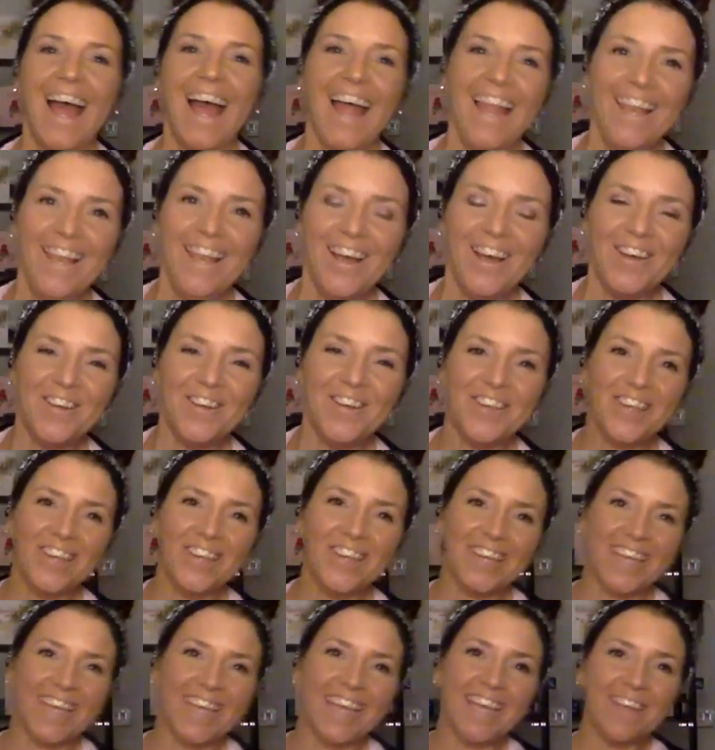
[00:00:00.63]
Hello,
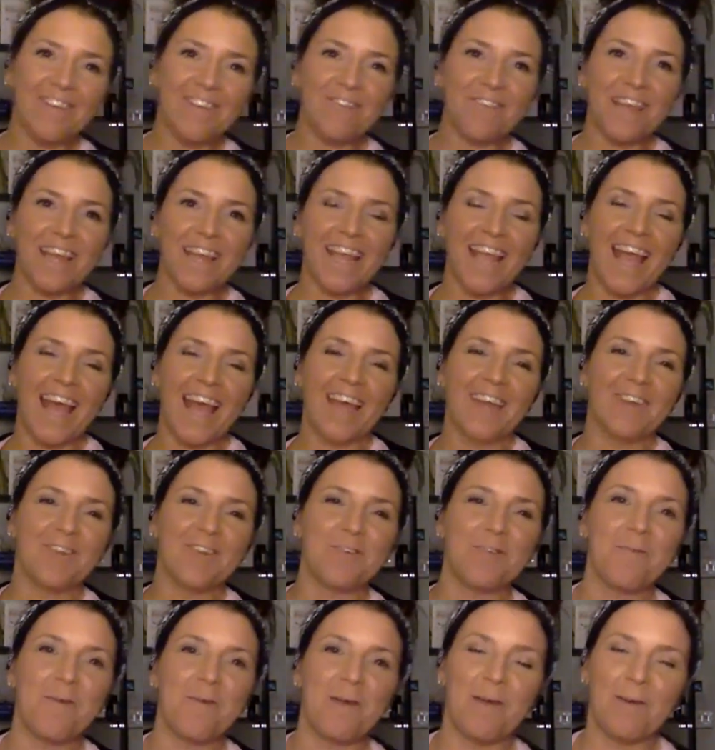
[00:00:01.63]
good evening, and
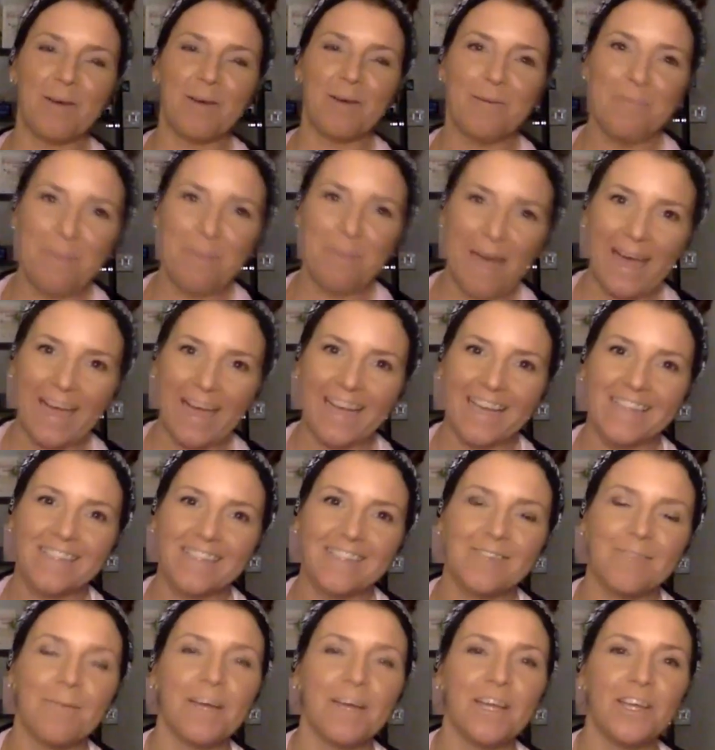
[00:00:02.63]
welcome back
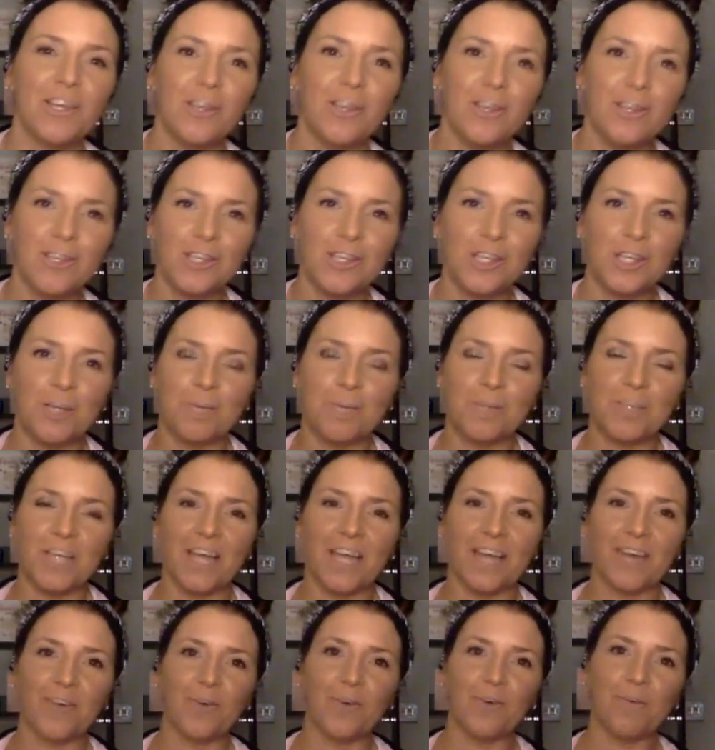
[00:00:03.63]
to my YouTube
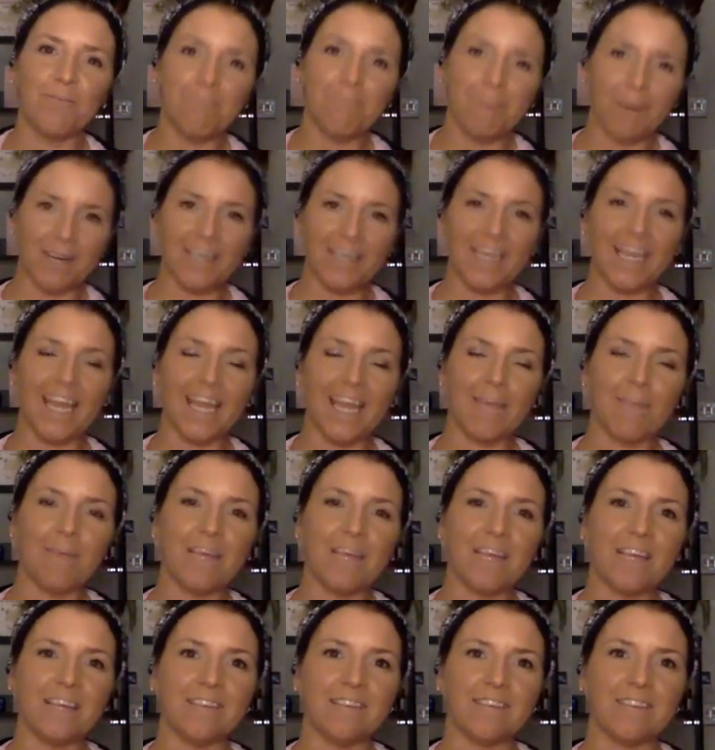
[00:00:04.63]
channel. My name
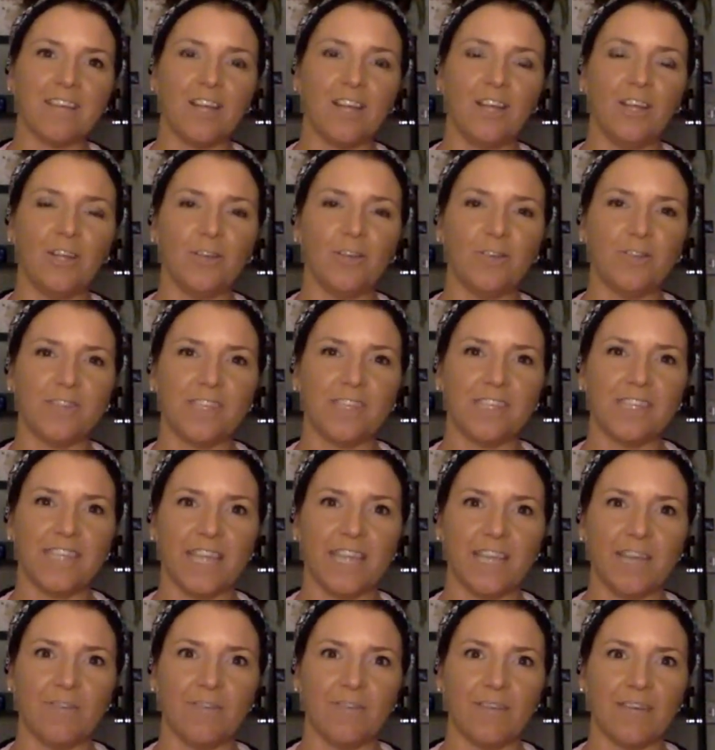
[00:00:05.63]
is Lucy
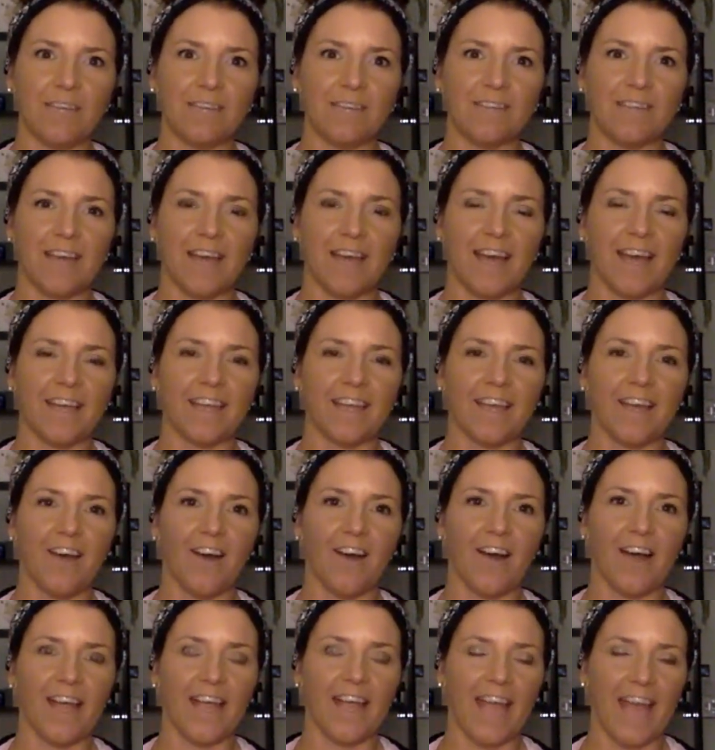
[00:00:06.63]
Davis, and
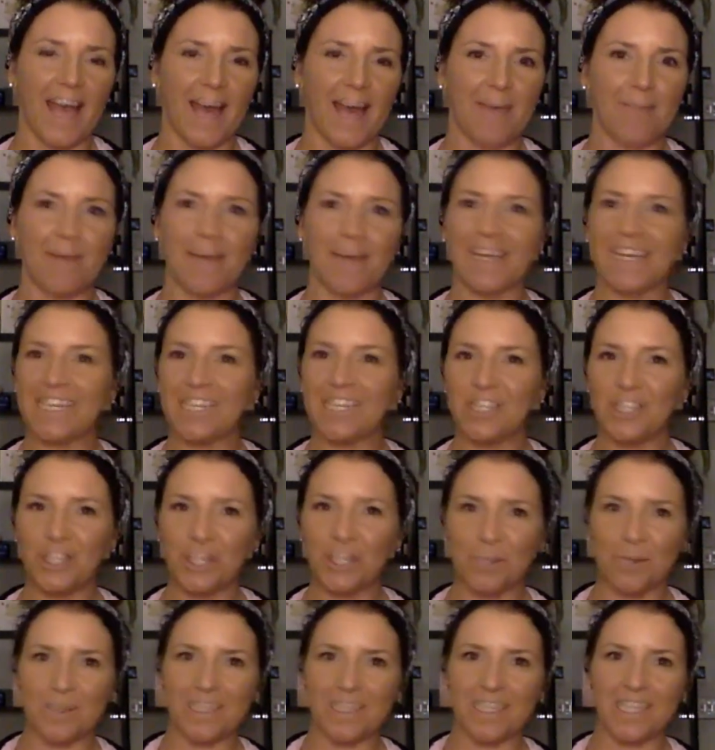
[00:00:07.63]
I am an
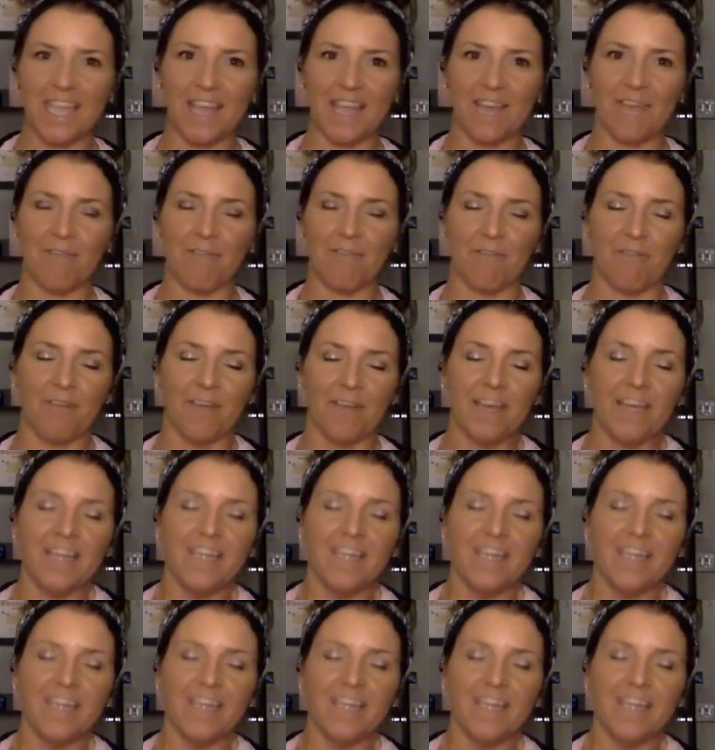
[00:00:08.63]
intuitive.